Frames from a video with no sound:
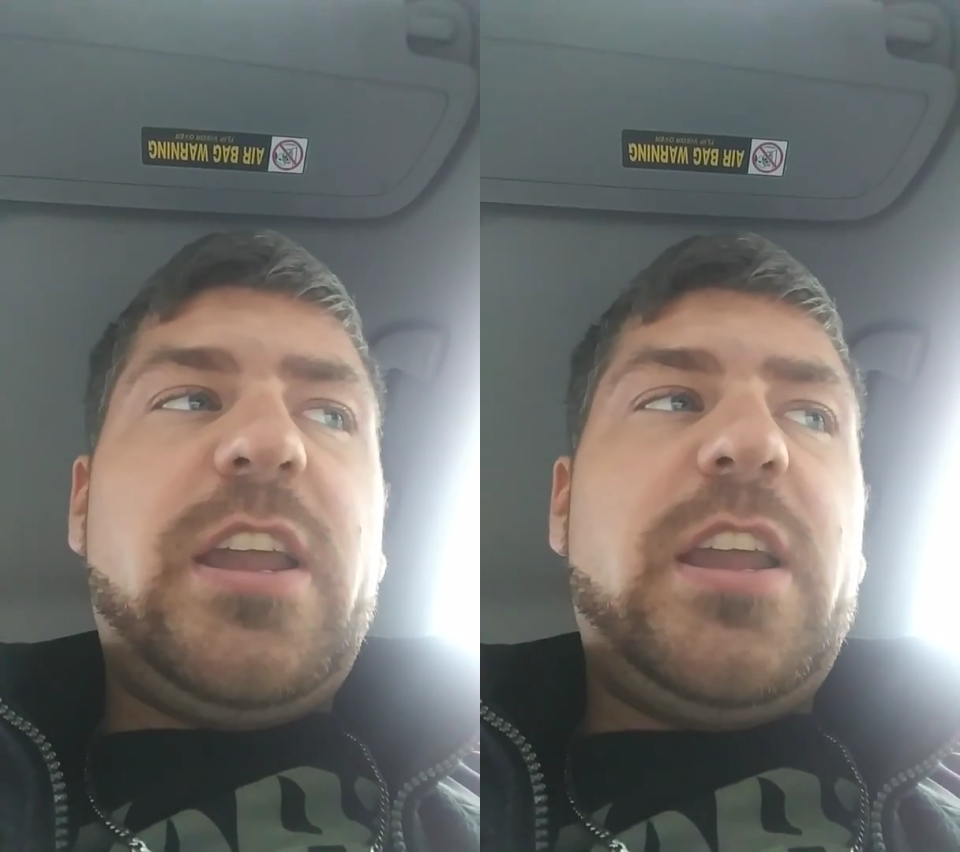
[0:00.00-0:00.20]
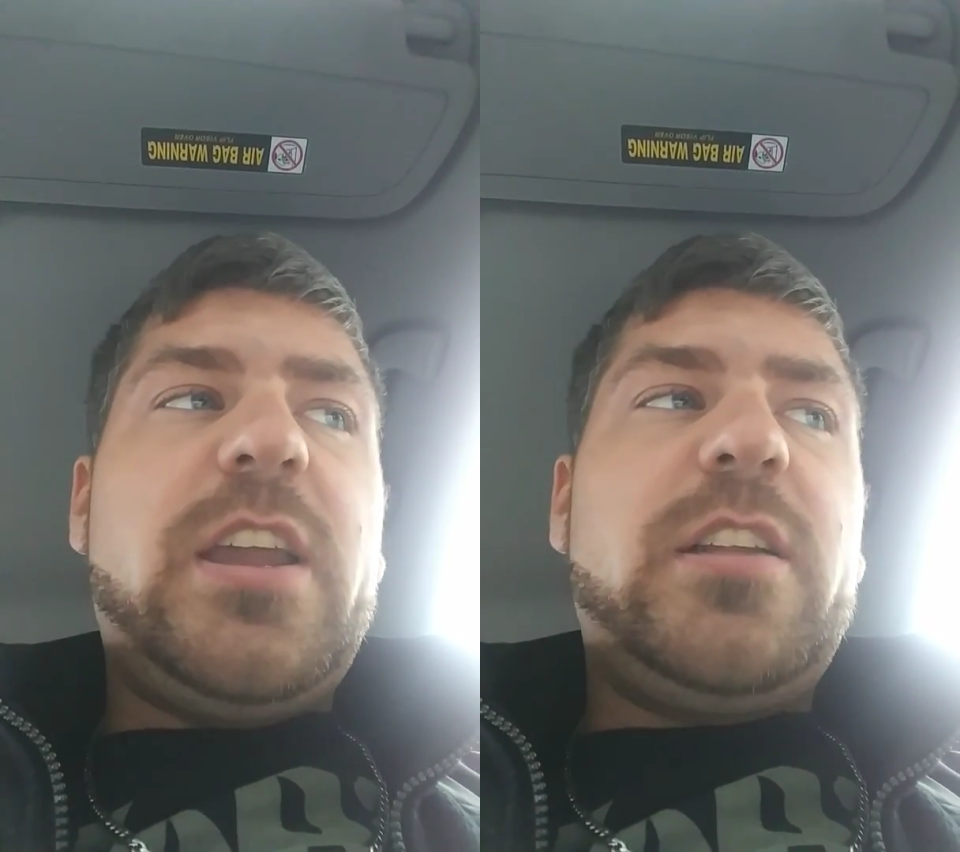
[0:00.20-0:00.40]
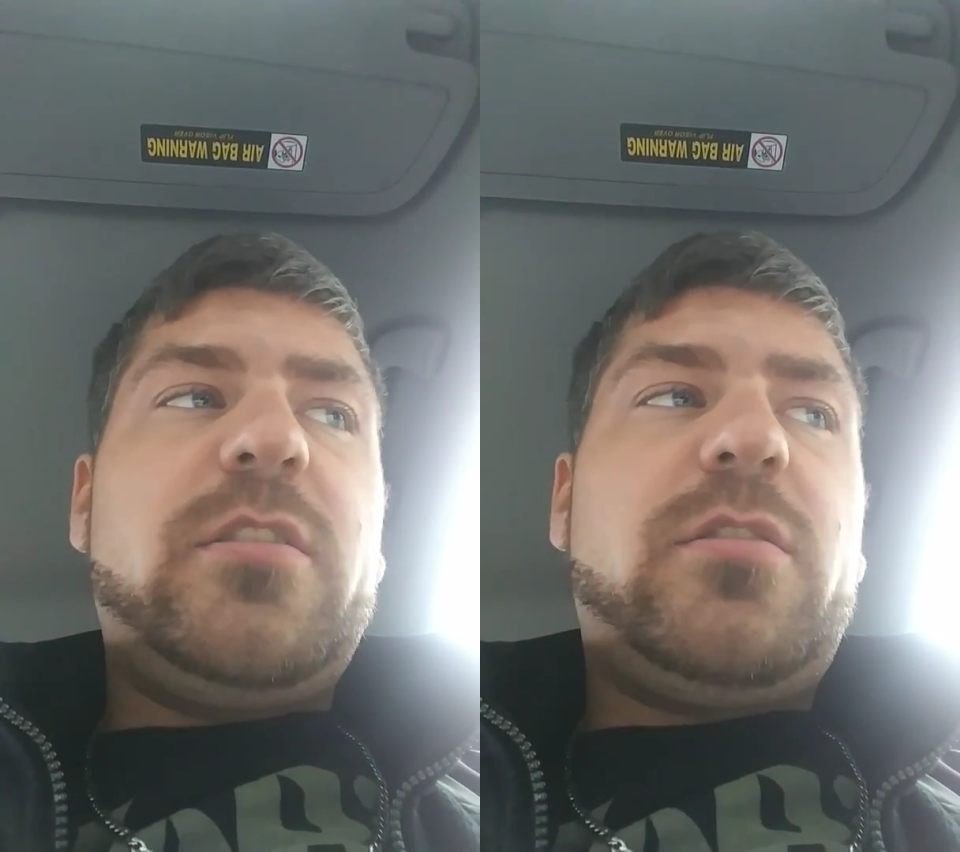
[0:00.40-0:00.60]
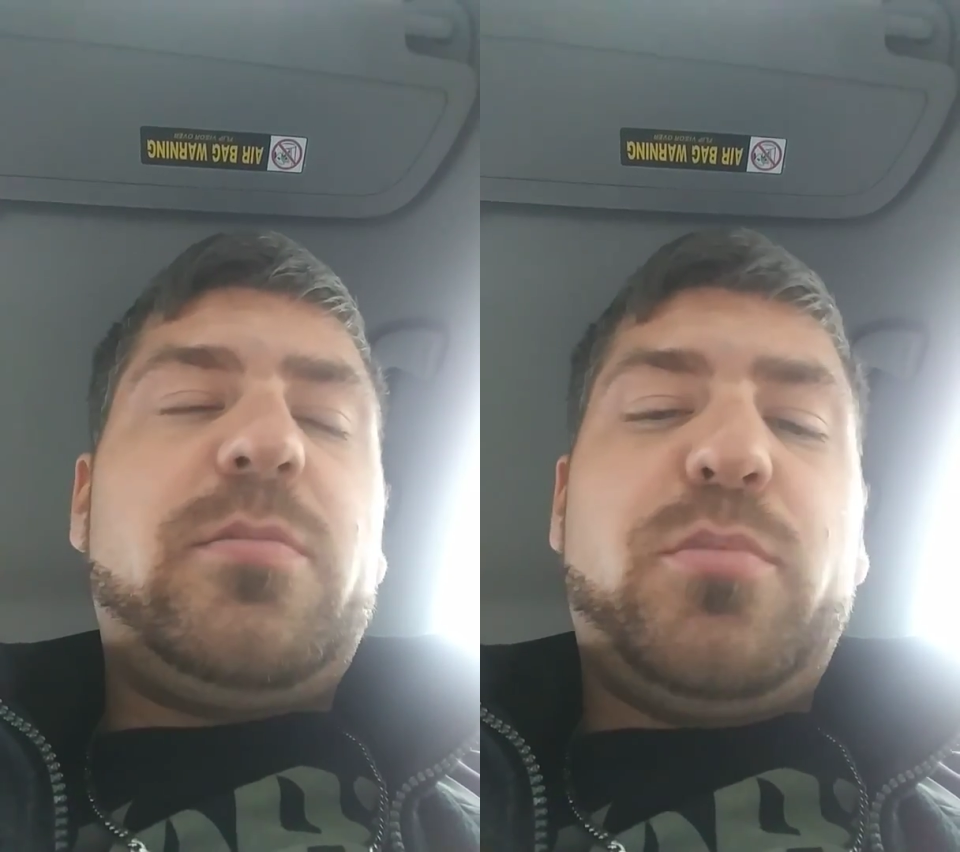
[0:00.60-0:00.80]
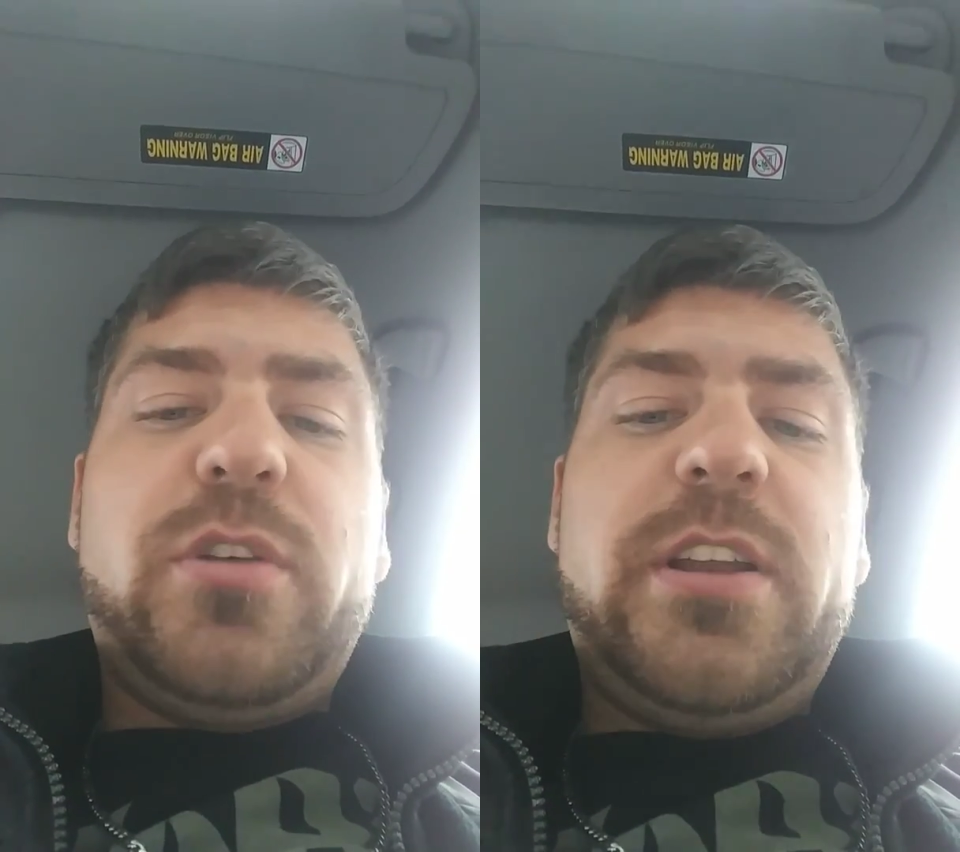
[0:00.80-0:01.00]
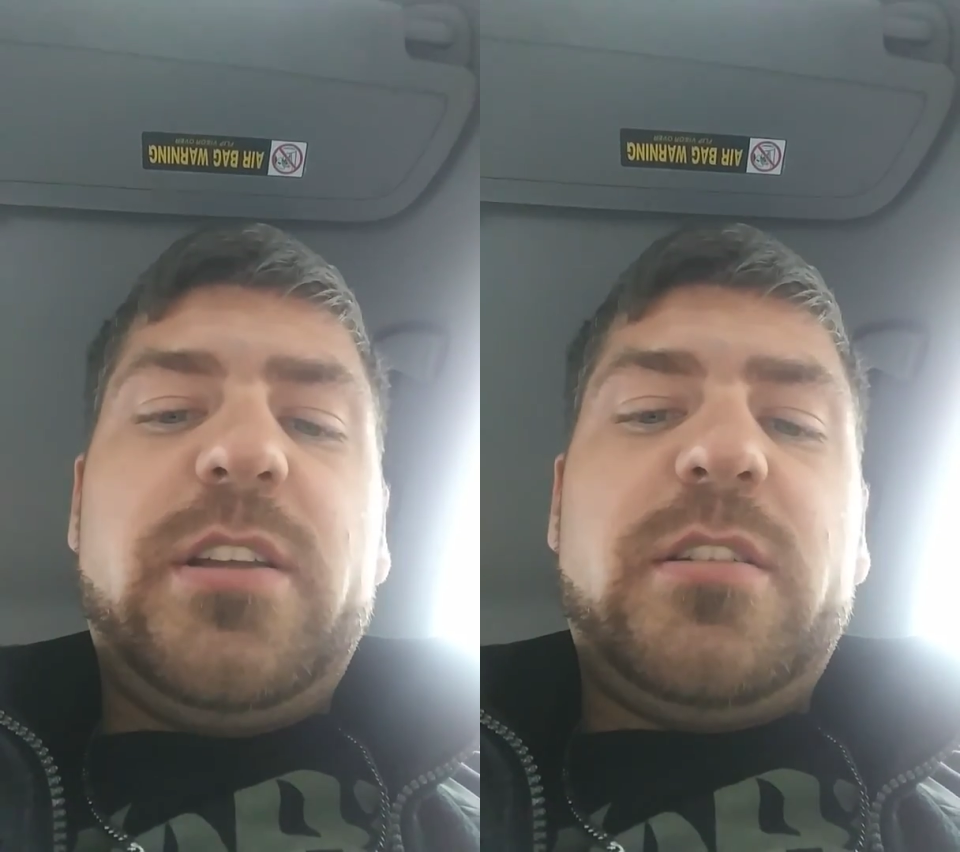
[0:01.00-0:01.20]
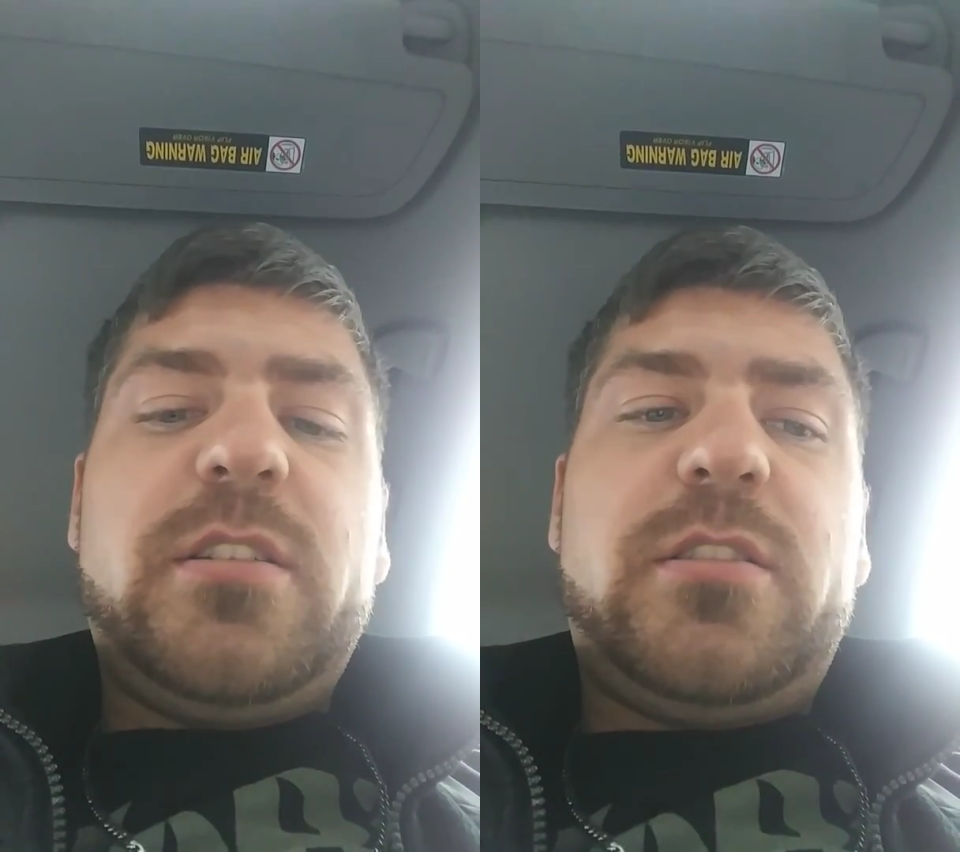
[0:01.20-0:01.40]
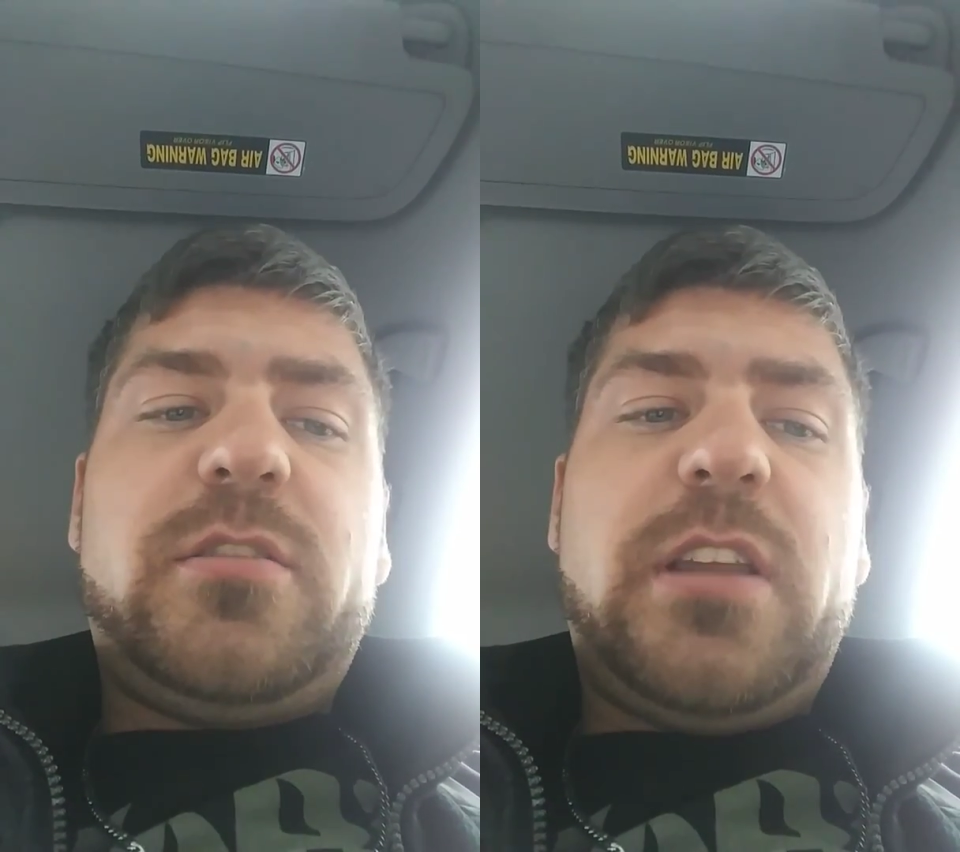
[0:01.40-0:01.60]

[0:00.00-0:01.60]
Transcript: and spring